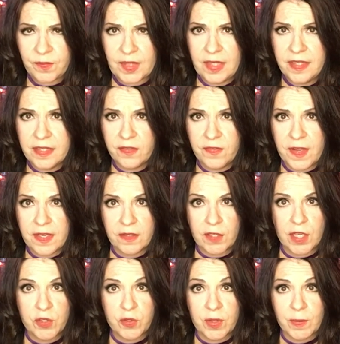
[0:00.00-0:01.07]
He's a fan of
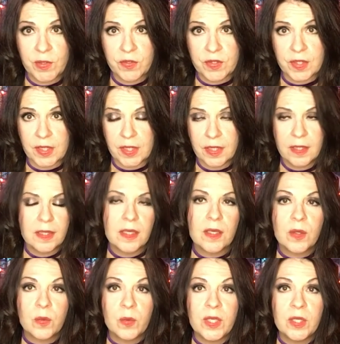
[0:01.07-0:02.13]
country music.
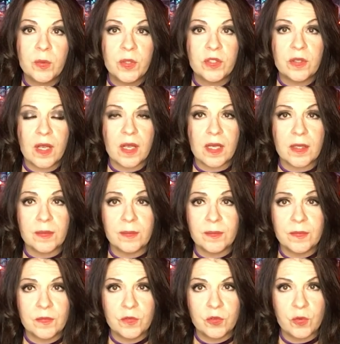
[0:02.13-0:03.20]
We were
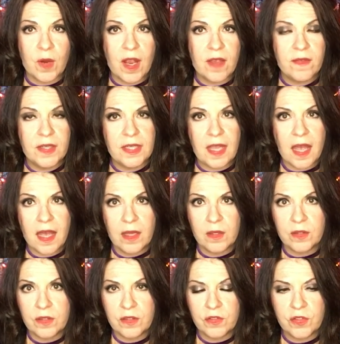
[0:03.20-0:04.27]
driving
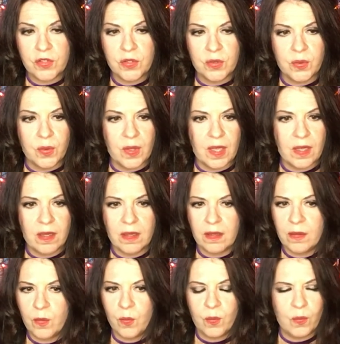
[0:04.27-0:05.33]
out to
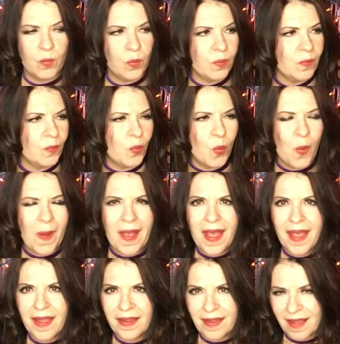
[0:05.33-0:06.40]

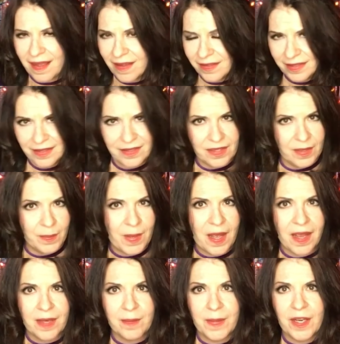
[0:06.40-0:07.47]
way out into the
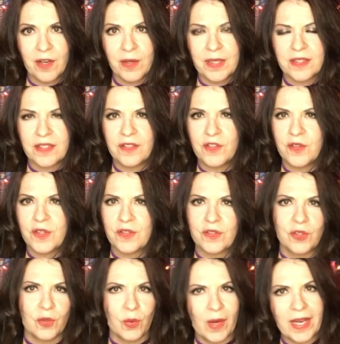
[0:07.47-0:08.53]
Pine Barrens to this
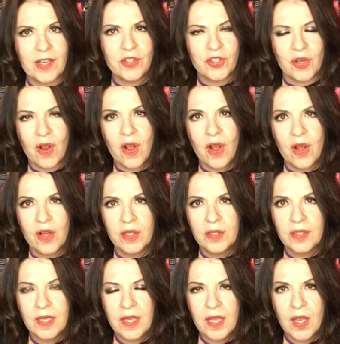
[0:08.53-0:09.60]
Grange
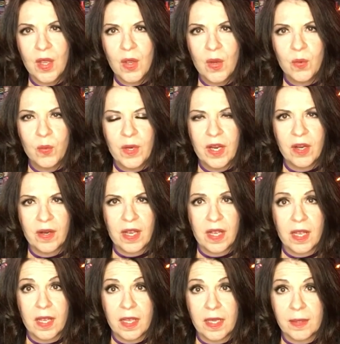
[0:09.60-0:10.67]
Hall where
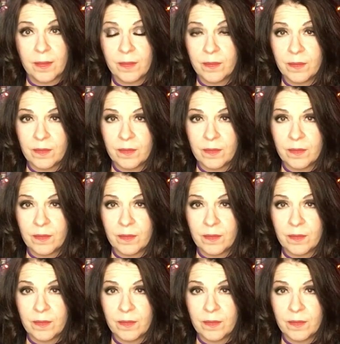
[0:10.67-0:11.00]
a